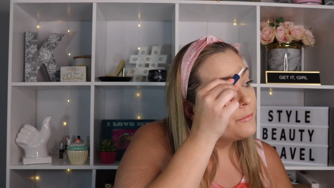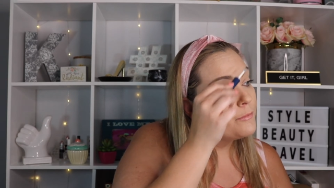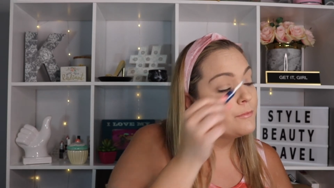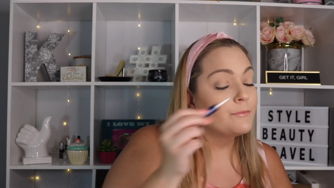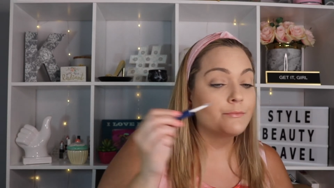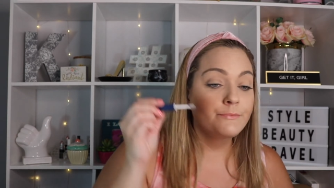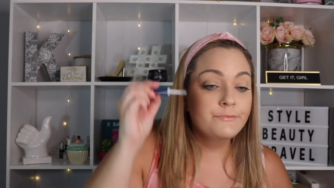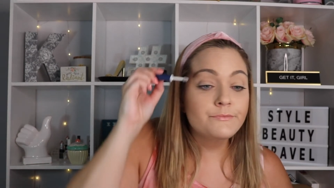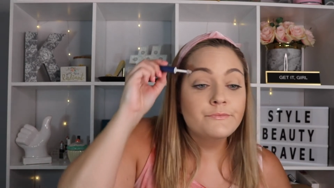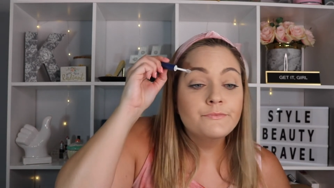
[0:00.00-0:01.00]

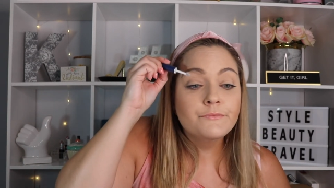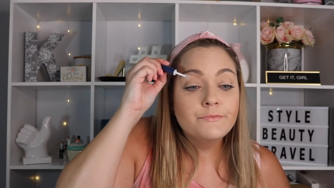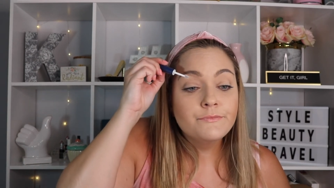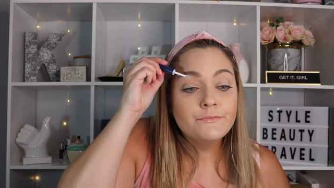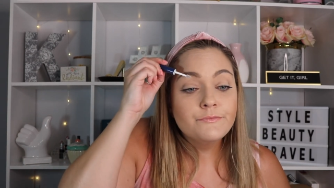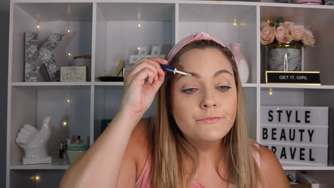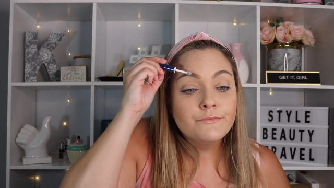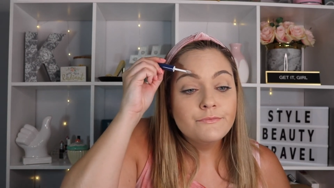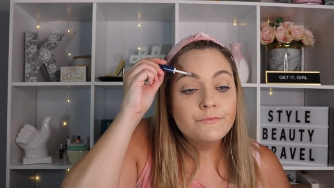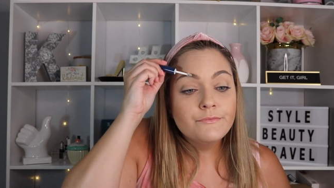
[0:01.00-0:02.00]

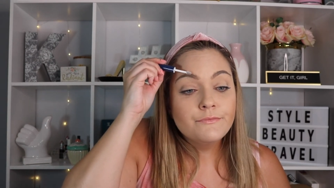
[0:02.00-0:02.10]
[no speech]